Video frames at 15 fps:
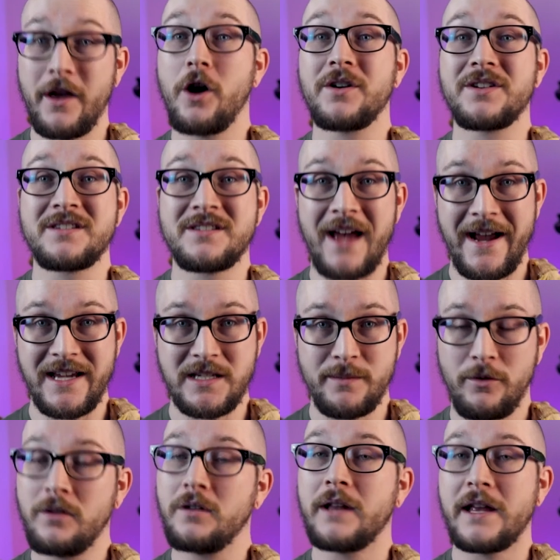They are
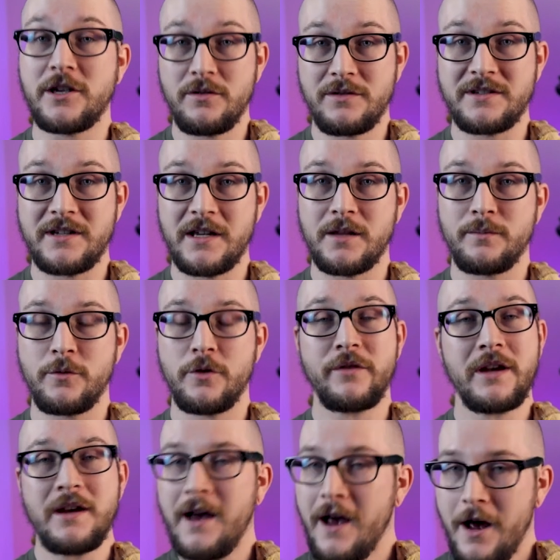sizable, like you'd see in the
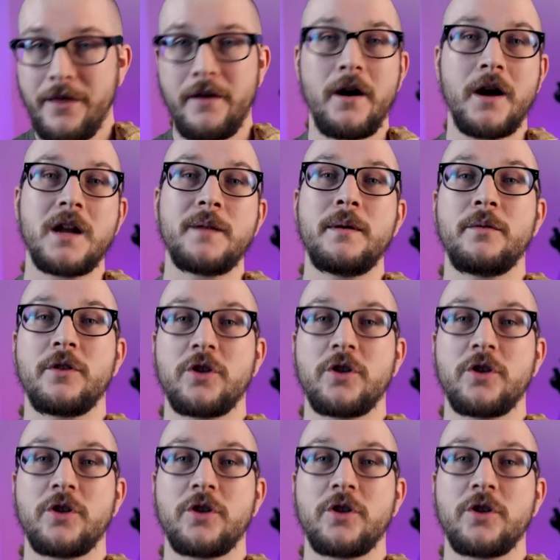movie. They're not gonna be